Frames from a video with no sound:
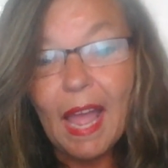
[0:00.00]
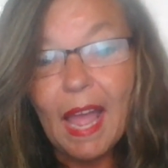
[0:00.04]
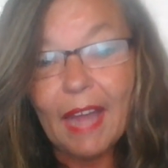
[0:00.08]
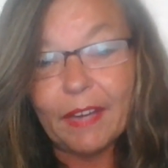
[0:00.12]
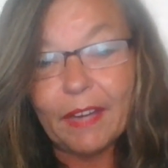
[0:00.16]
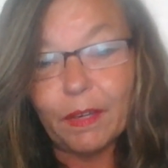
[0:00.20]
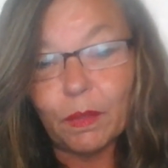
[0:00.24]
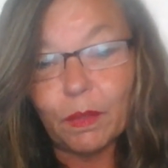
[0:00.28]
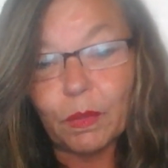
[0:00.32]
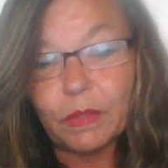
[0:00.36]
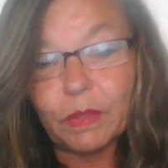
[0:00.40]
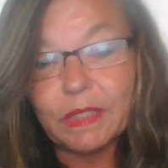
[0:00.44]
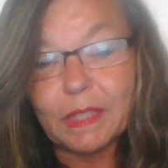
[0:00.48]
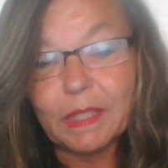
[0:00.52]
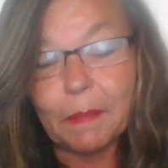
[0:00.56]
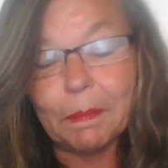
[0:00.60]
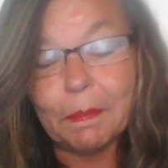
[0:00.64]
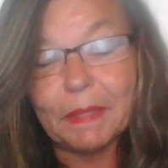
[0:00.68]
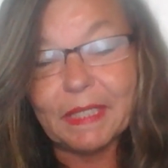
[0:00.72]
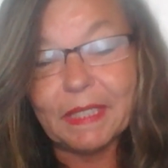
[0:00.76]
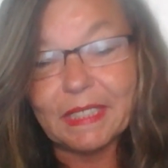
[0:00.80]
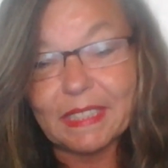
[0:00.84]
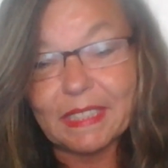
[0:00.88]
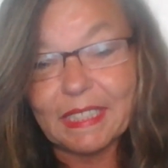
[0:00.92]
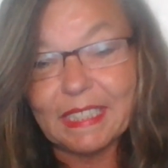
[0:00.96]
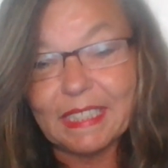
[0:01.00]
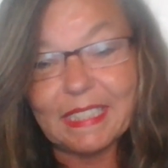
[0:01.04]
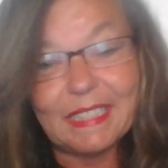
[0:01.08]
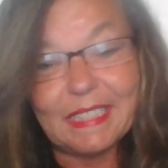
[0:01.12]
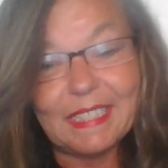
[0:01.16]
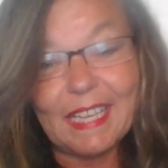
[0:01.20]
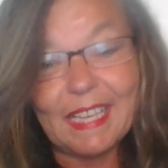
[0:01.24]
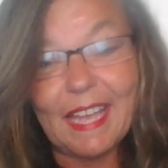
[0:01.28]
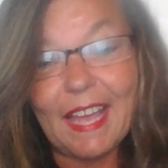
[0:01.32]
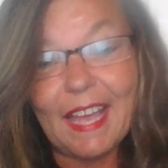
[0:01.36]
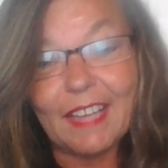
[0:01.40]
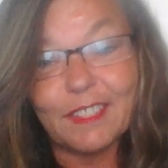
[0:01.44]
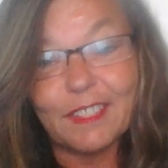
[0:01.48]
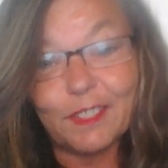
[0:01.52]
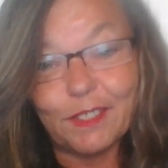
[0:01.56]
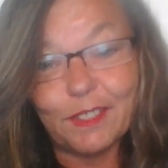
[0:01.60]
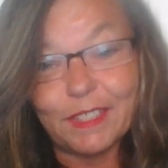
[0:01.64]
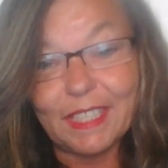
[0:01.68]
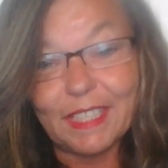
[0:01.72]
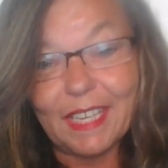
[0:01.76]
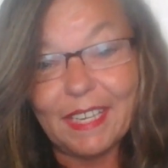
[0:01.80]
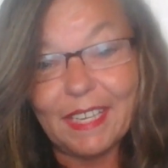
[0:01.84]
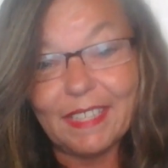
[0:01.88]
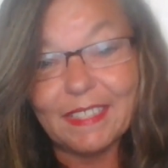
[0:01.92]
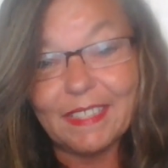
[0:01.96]
I know somebody's going to say
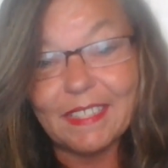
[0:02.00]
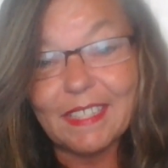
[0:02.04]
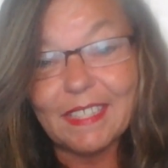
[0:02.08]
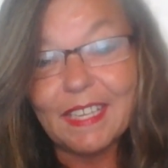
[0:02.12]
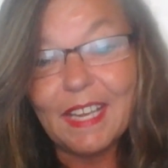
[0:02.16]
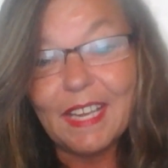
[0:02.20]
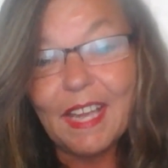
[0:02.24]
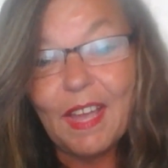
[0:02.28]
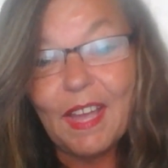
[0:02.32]
exercise.